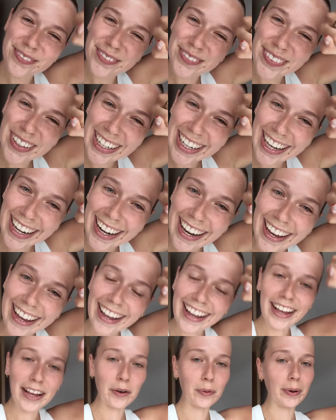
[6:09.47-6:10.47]
We did
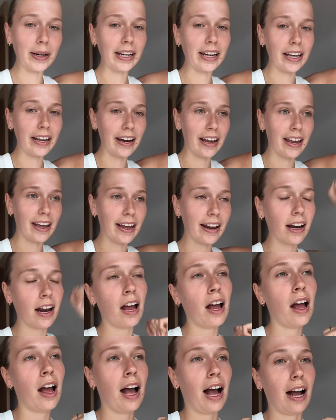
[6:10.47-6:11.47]
it! We did it!
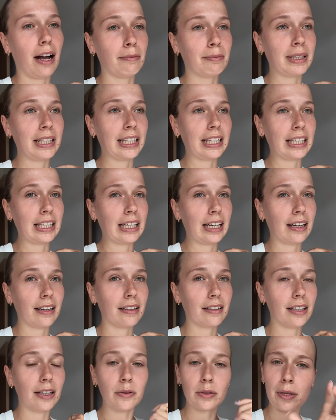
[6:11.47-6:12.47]
I mean,
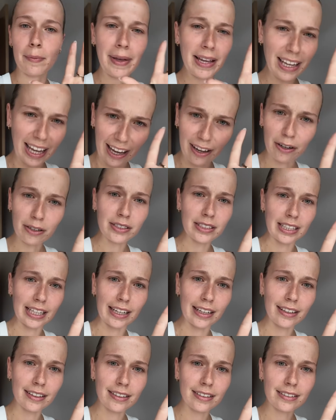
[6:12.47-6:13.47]
it was a bit
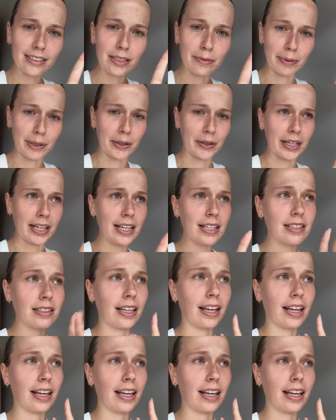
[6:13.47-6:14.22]
chaotic, to be honest.